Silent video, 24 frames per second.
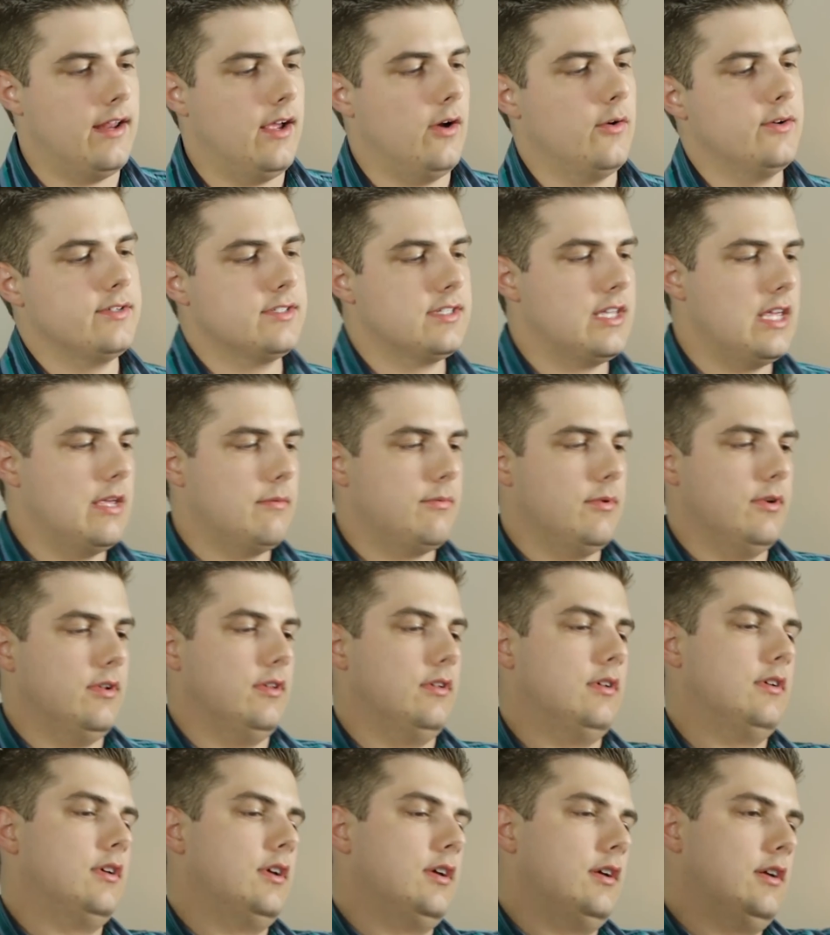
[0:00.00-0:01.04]
I always keep a
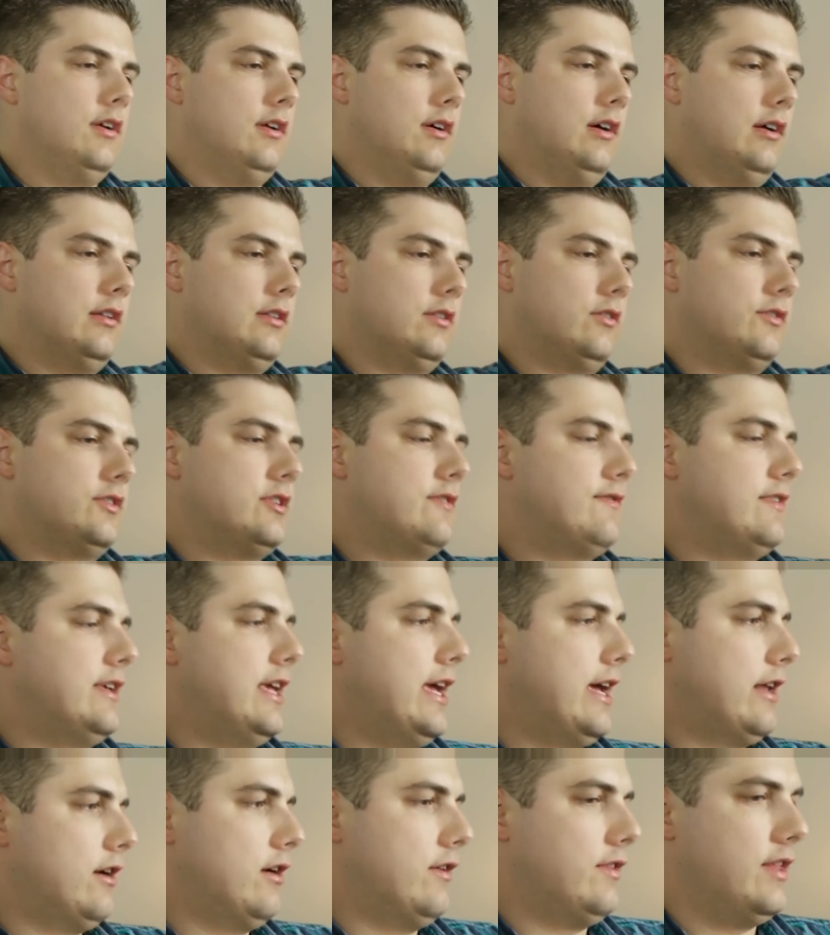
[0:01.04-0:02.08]
little DV
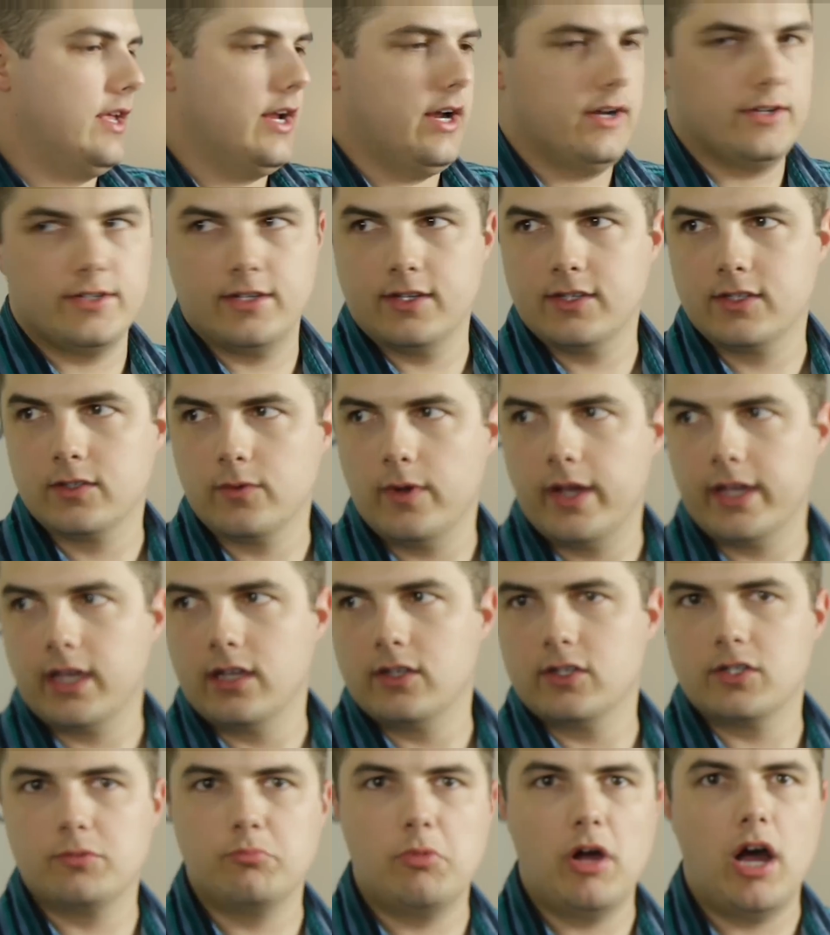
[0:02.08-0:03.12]
head on there just so I
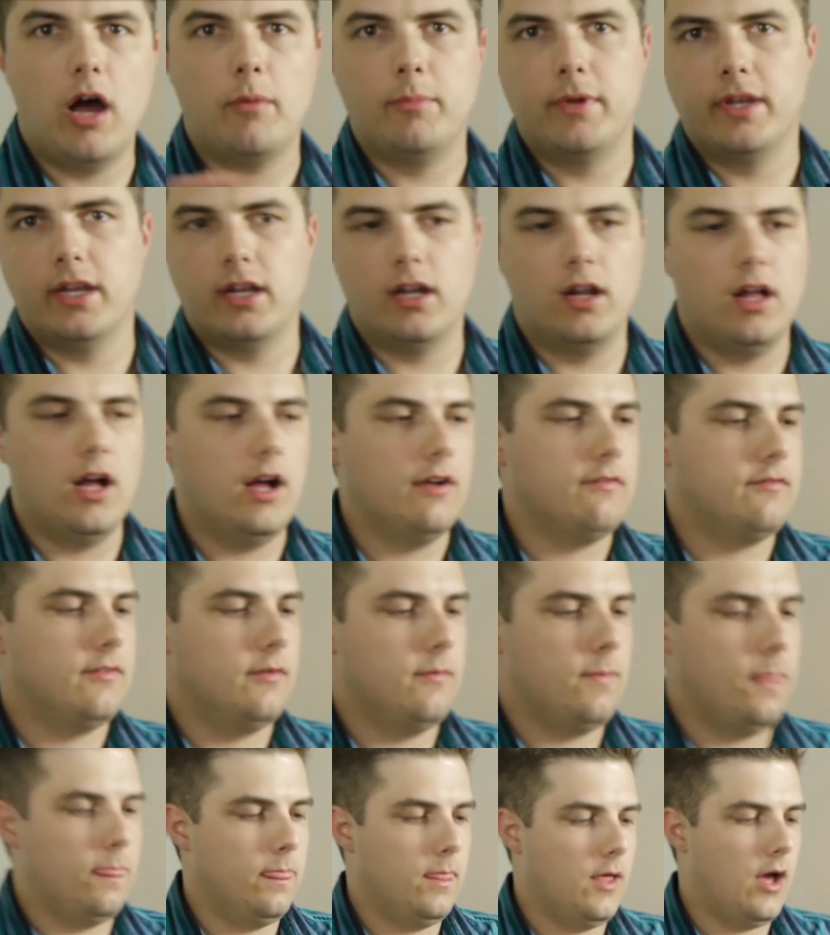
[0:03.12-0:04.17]
can just pop in and off
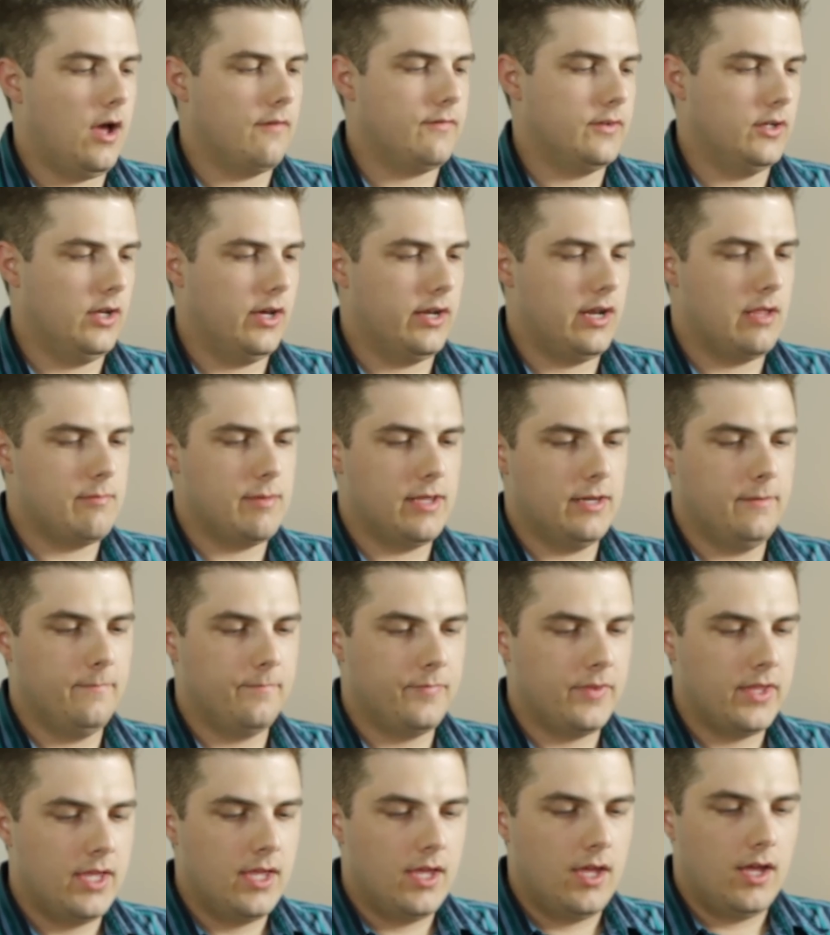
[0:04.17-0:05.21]
and on, I mean.
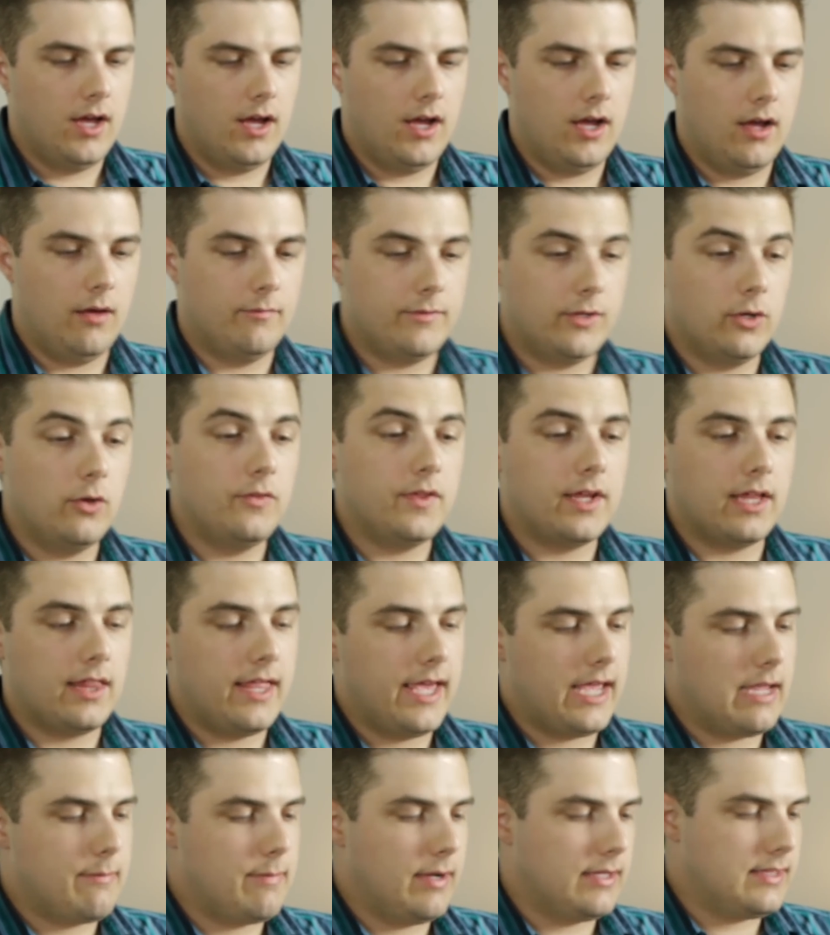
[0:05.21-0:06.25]
The other thing I
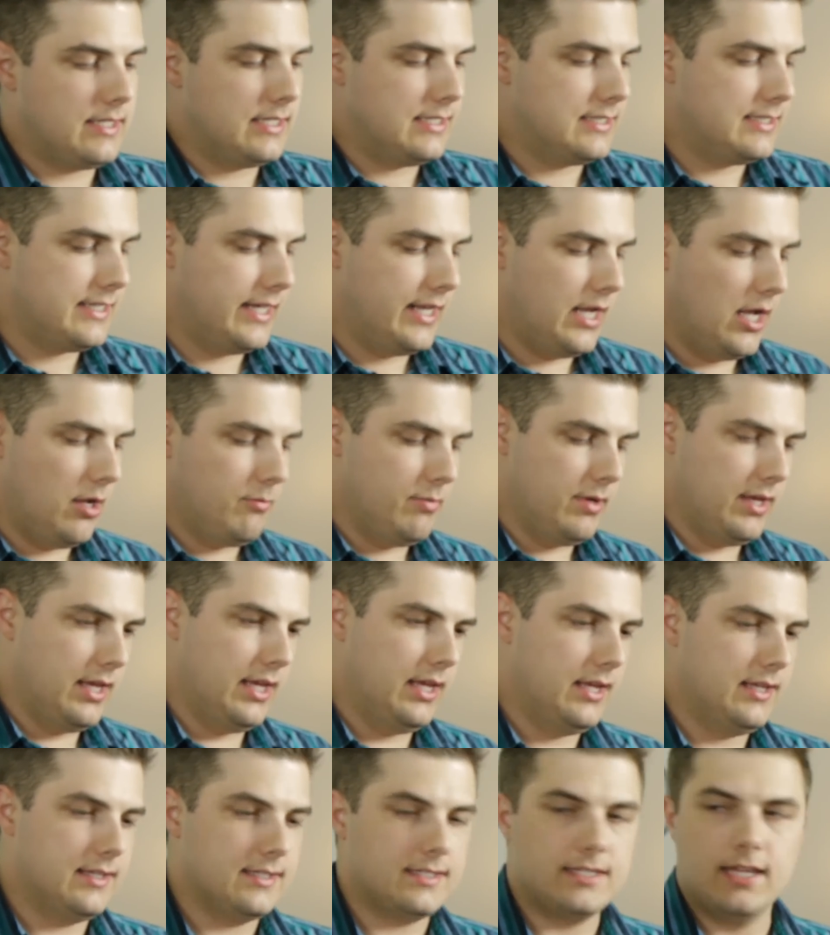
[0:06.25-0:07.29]
like about this setup
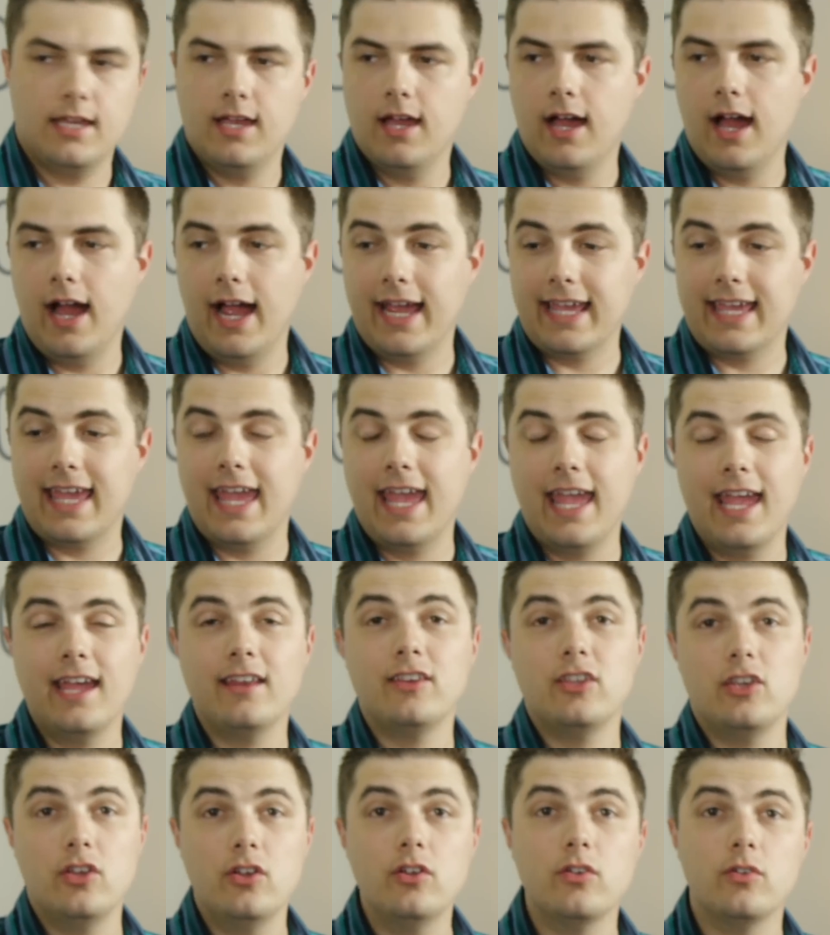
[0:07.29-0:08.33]
is I can
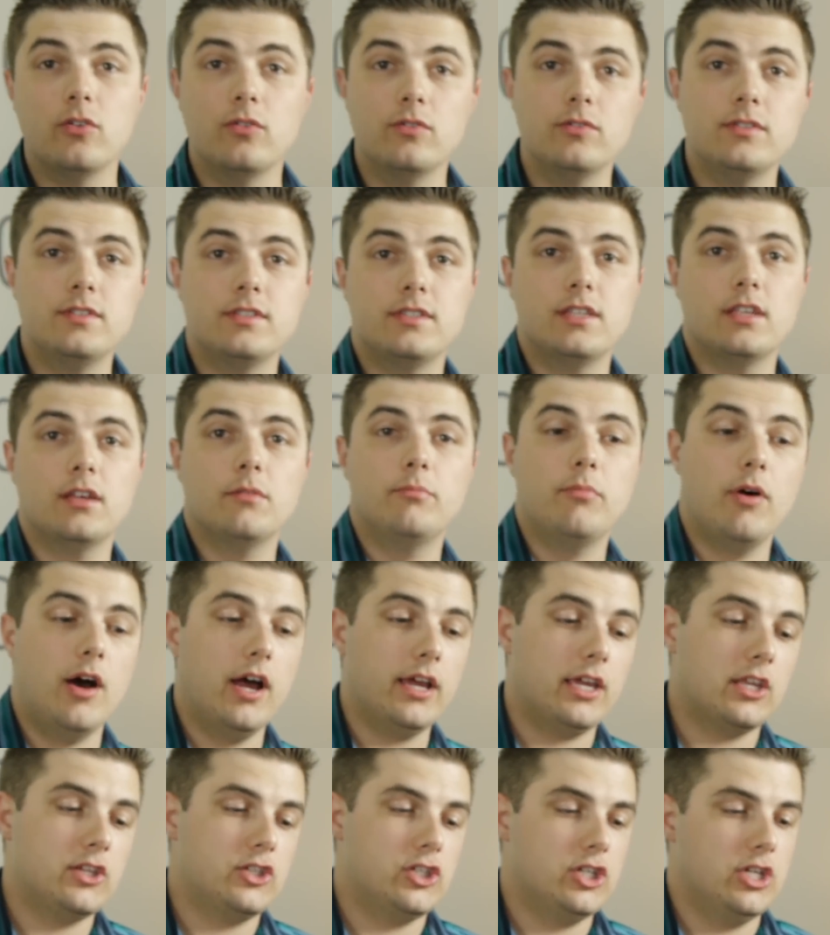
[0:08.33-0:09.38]
use the
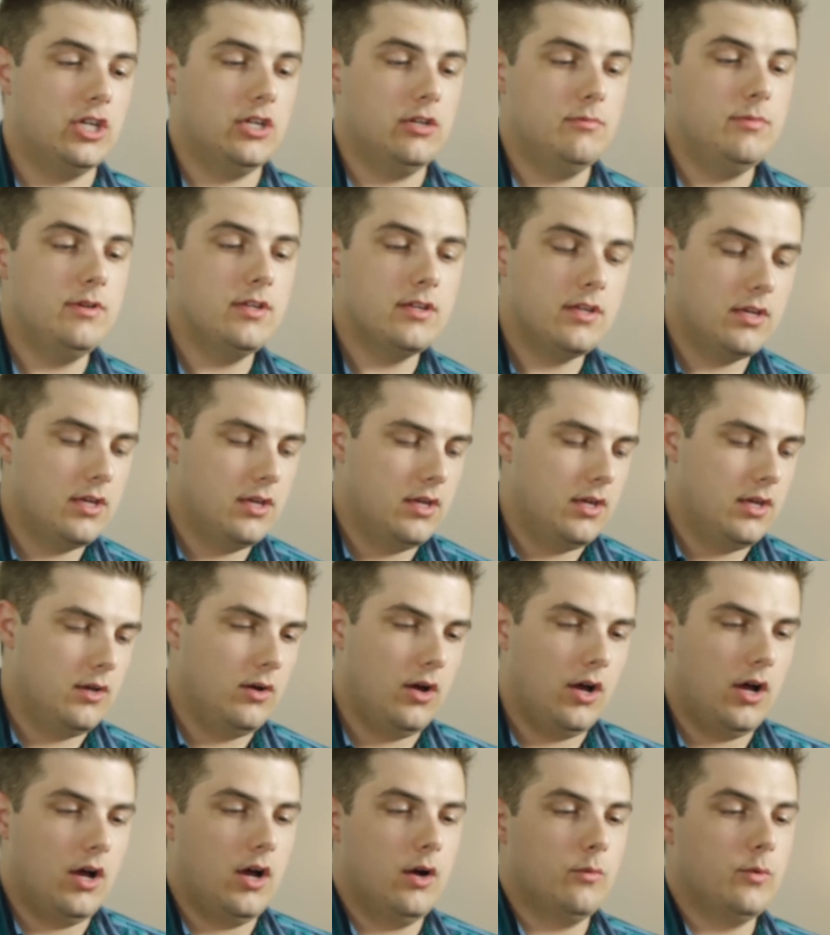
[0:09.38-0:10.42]
pocket jib
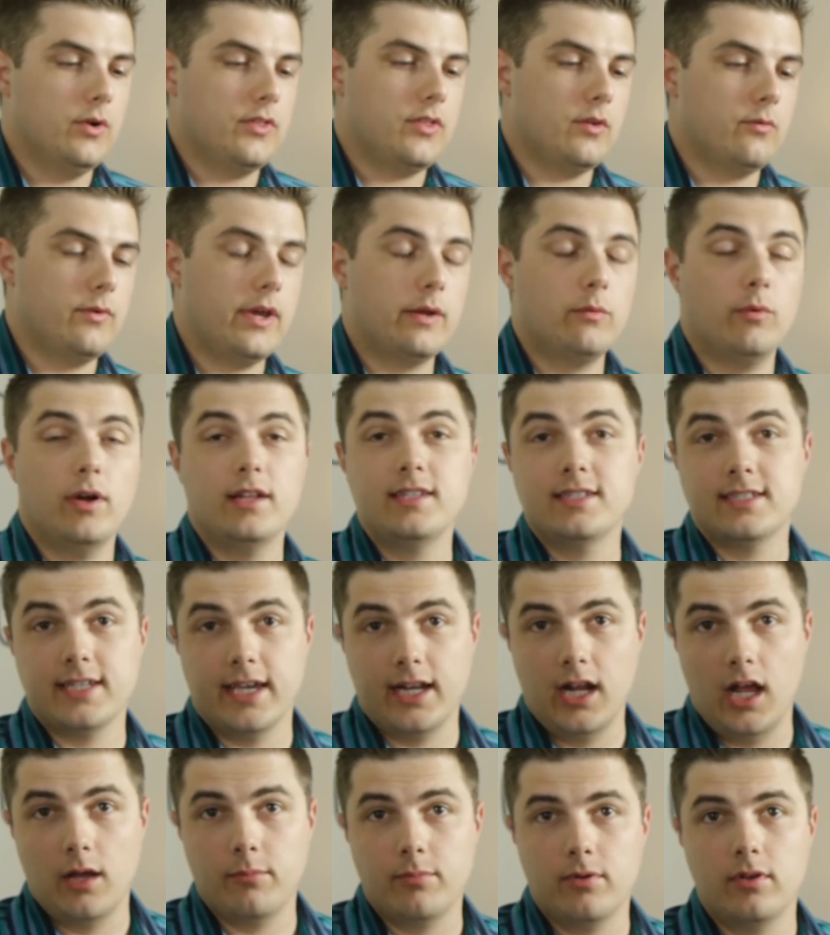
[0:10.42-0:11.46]
with the Red 1
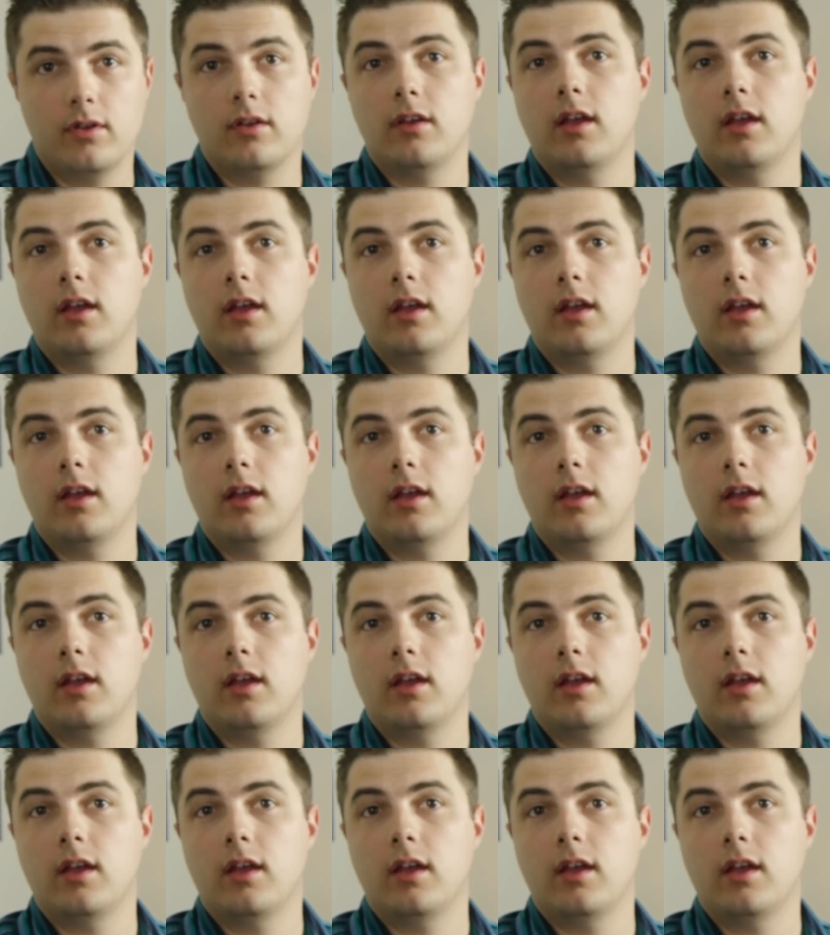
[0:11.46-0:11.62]
setup.